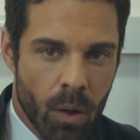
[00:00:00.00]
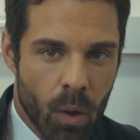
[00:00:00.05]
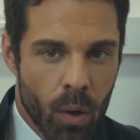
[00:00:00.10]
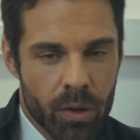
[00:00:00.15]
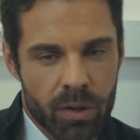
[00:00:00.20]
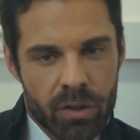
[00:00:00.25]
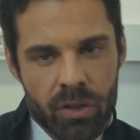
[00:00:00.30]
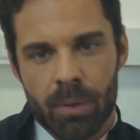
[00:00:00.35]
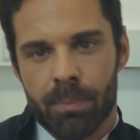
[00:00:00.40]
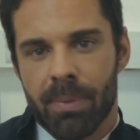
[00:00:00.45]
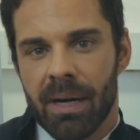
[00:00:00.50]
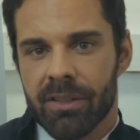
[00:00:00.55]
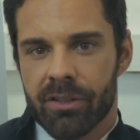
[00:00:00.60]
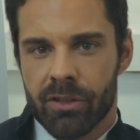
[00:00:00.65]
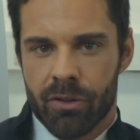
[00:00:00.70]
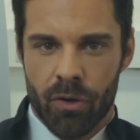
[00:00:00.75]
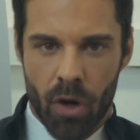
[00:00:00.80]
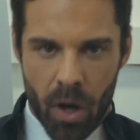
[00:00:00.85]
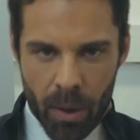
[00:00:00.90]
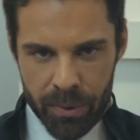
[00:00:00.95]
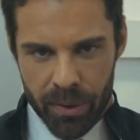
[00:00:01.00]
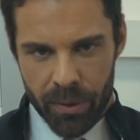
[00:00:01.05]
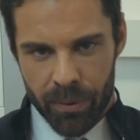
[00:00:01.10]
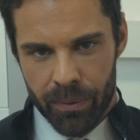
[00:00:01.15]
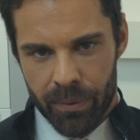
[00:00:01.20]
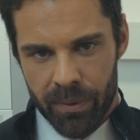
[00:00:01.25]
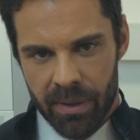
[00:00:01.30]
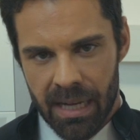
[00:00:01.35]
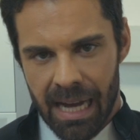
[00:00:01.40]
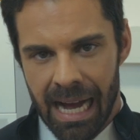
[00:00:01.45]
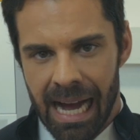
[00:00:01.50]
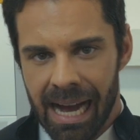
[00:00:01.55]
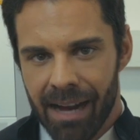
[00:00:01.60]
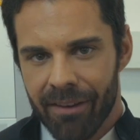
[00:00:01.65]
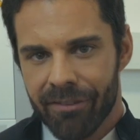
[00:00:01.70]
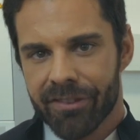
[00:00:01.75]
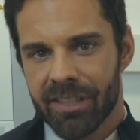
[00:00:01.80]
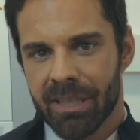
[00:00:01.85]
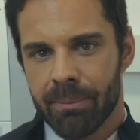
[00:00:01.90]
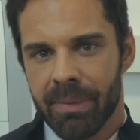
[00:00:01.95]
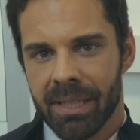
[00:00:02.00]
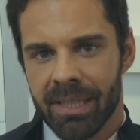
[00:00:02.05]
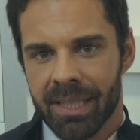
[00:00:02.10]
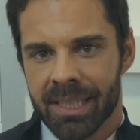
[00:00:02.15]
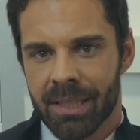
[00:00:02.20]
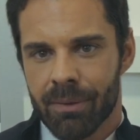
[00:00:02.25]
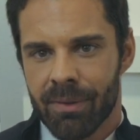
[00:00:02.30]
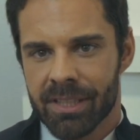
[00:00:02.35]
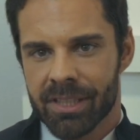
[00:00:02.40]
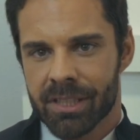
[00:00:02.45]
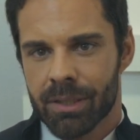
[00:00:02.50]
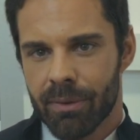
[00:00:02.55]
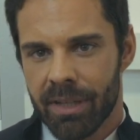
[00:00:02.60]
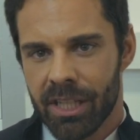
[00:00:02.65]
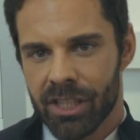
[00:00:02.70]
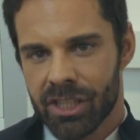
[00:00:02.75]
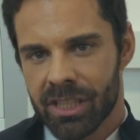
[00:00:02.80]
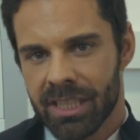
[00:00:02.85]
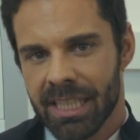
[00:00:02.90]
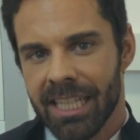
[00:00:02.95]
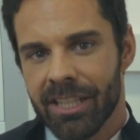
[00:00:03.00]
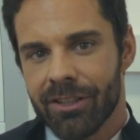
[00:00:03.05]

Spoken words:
or cobalt chromium, after milling the restoration,